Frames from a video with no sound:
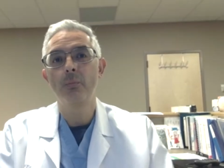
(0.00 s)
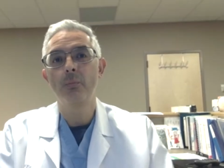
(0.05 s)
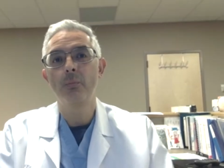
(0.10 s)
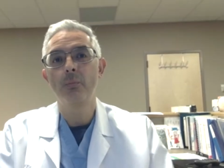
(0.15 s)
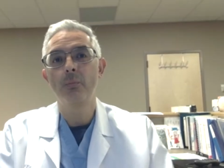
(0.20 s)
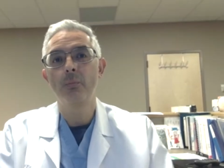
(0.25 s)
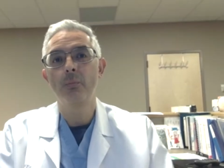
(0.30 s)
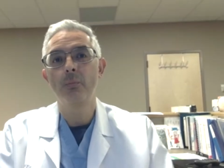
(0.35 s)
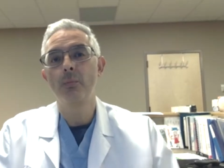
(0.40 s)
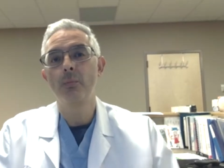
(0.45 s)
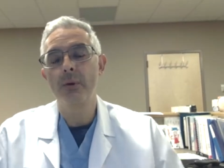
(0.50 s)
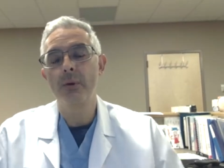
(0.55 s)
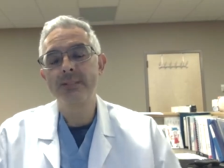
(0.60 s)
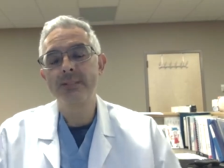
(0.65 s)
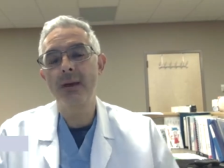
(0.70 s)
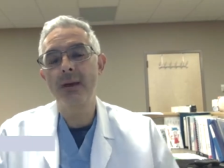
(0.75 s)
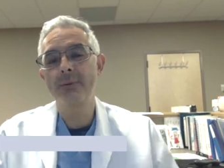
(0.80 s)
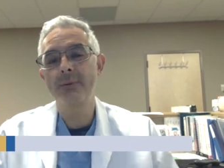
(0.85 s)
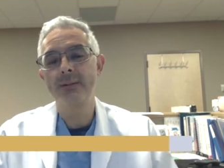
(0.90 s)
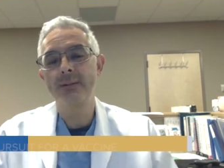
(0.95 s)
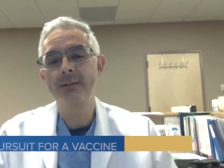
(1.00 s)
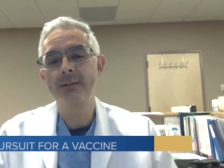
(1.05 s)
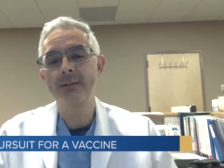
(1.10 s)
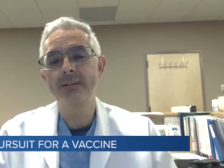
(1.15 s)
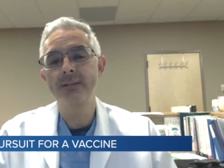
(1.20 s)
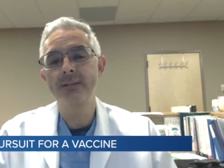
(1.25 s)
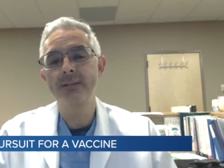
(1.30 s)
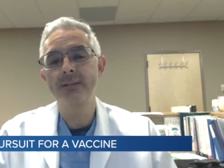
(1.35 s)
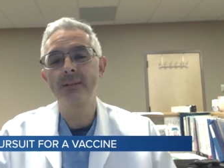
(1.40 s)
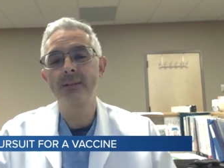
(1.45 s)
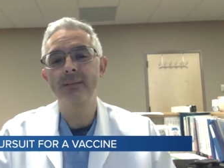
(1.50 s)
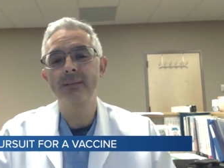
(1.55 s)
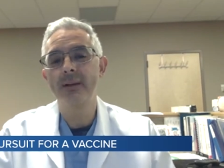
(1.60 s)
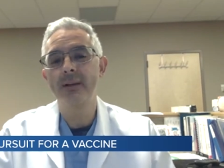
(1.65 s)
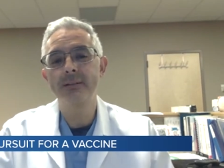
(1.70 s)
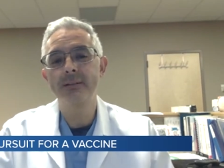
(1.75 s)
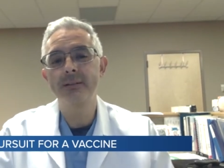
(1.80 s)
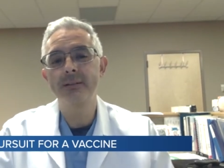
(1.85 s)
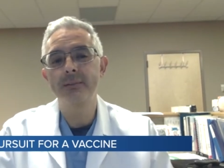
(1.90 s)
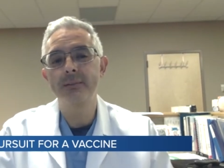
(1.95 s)
Uh, well, what's happening? There's a,
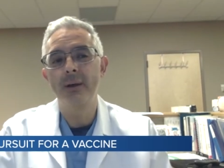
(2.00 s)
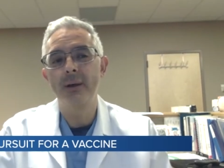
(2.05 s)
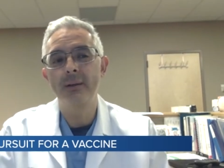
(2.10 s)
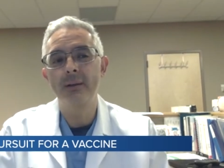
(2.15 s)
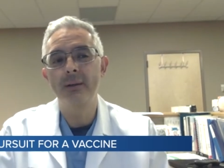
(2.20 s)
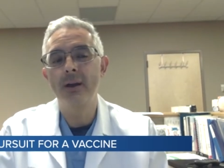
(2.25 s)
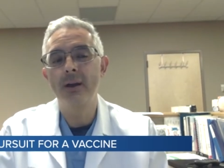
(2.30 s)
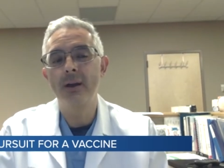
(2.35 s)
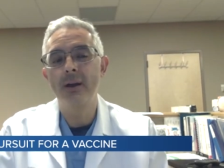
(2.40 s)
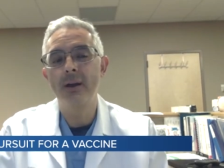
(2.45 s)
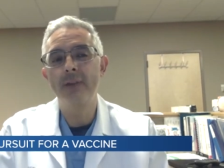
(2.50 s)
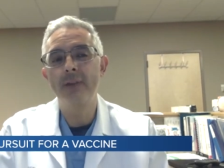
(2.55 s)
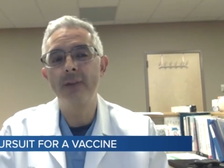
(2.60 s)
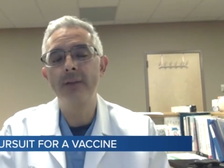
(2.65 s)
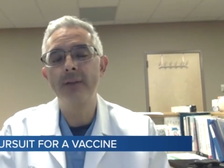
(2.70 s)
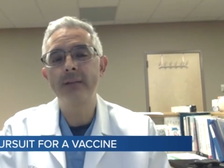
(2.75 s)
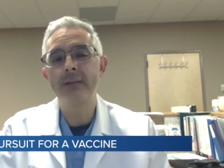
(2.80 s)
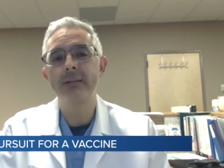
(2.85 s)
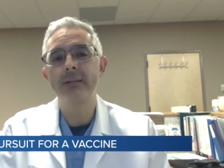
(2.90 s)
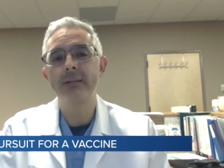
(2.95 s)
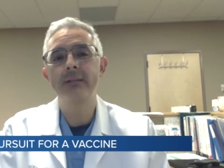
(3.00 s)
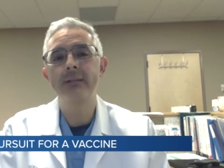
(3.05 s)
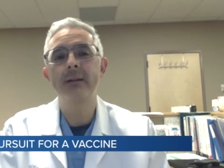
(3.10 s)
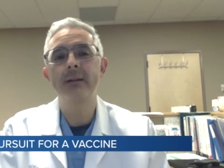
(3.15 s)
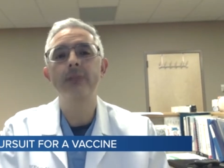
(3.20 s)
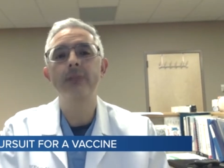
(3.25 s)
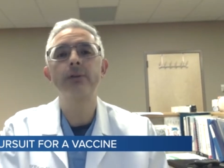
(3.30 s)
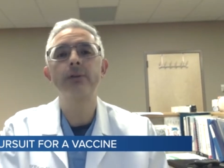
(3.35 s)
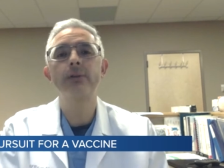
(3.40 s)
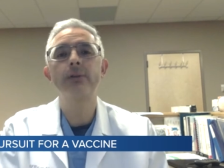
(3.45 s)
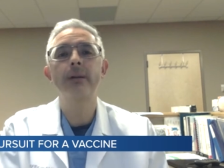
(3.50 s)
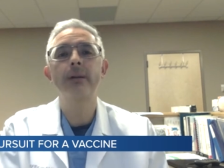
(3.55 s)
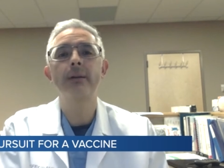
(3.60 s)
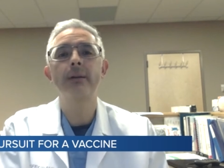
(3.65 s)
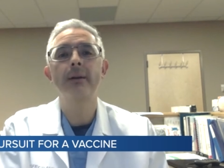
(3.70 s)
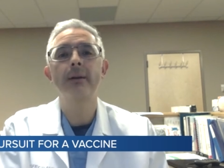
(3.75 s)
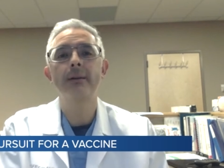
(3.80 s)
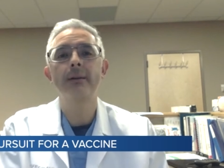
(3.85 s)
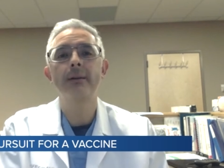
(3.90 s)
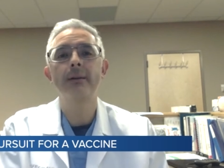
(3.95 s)
there's a lot of vaccines that are
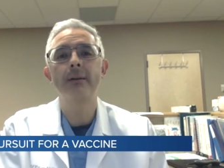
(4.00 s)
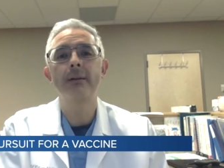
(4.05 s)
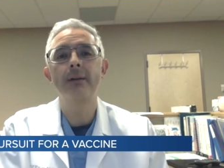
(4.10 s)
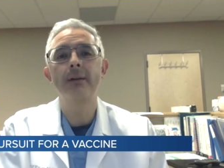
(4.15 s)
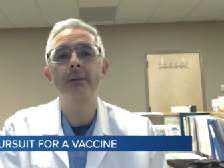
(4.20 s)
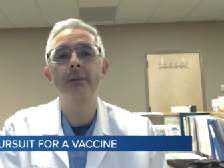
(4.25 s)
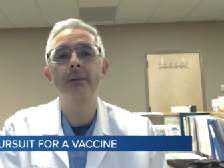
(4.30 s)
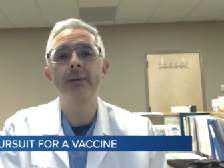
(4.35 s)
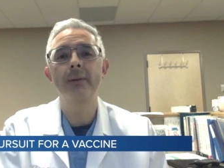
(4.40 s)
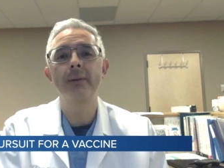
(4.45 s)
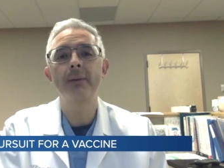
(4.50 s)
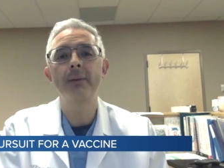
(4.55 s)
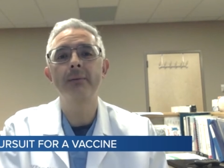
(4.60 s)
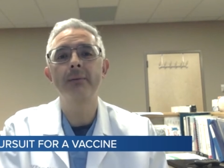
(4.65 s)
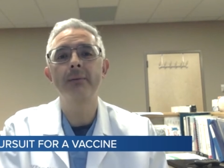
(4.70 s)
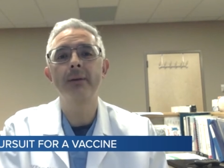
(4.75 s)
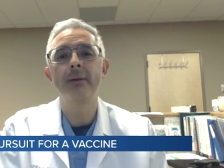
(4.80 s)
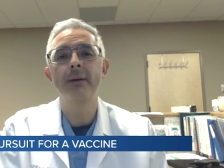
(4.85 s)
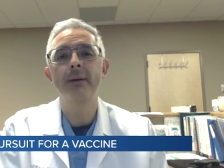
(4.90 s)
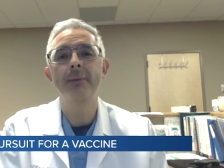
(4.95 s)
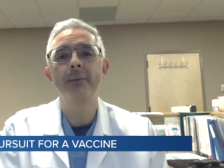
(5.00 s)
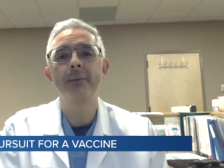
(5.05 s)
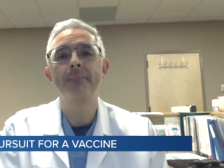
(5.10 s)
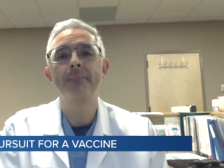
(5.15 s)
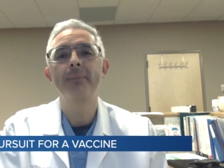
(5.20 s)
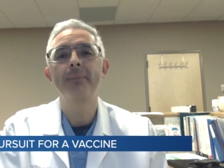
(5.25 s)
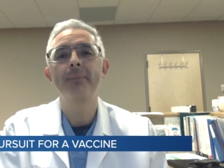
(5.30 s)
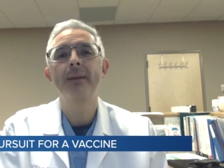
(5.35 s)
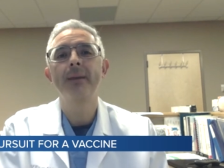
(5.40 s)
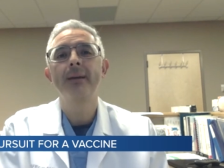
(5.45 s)
trying uh, that are being uh,